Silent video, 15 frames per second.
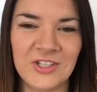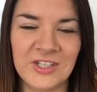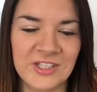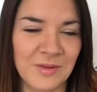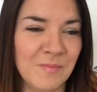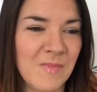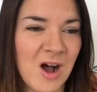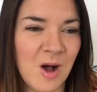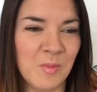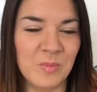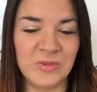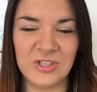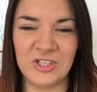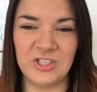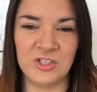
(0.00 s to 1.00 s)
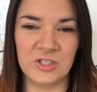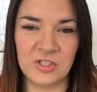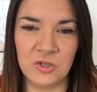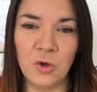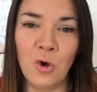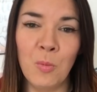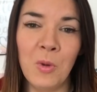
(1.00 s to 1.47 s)
She's a mum, she's
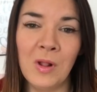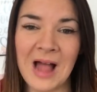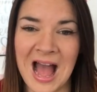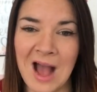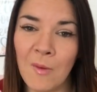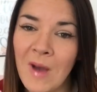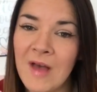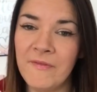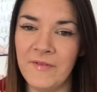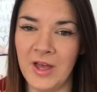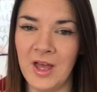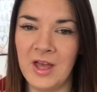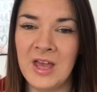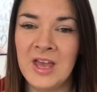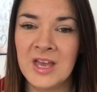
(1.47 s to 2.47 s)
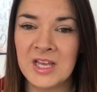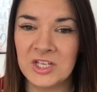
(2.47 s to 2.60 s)
just normal. However,